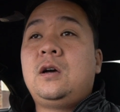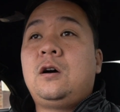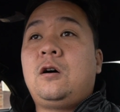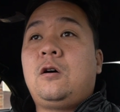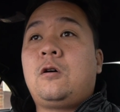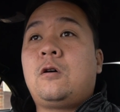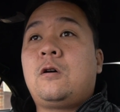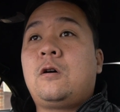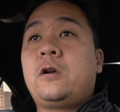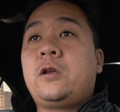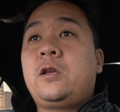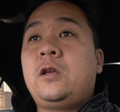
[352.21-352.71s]

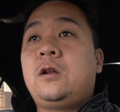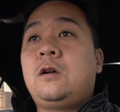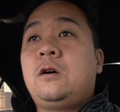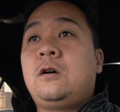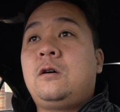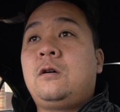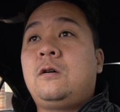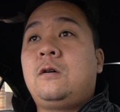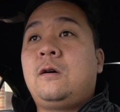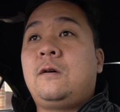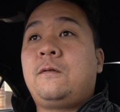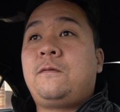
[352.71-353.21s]
or, you
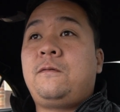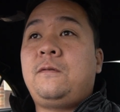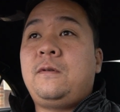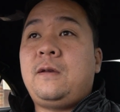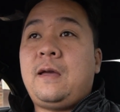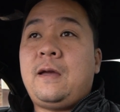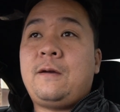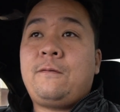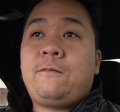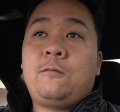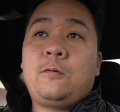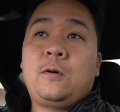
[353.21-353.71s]
know, a
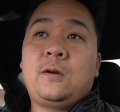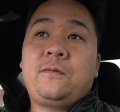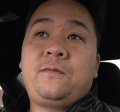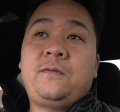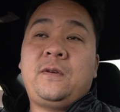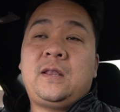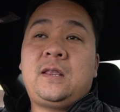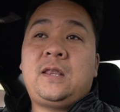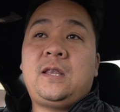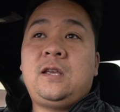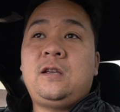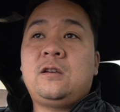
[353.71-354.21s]

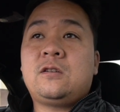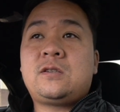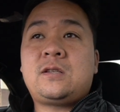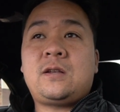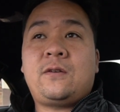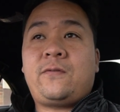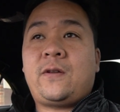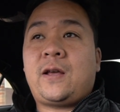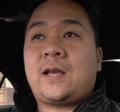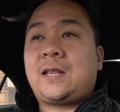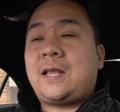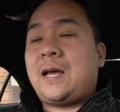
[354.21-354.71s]
F-150 or
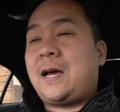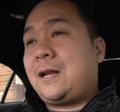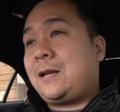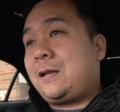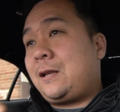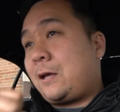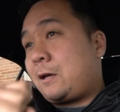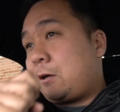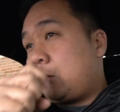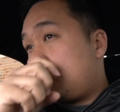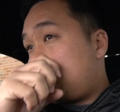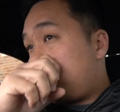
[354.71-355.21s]
stuff like that,
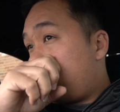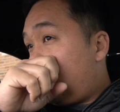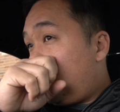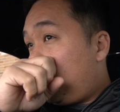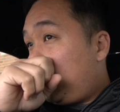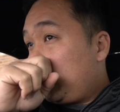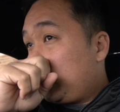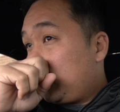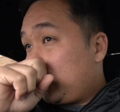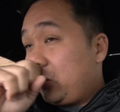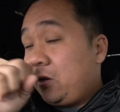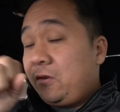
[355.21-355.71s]
like a
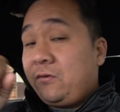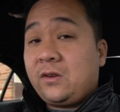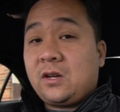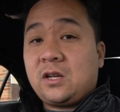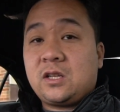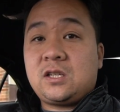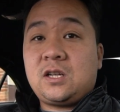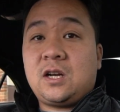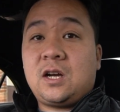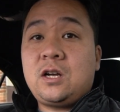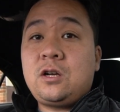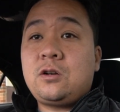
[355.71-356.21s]
smaller, or even a
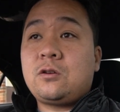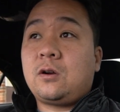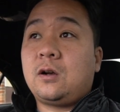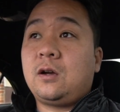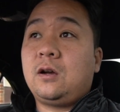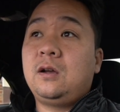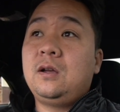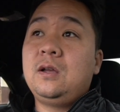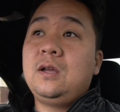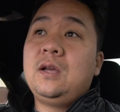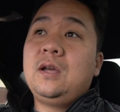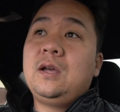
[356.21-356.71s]
Tundra,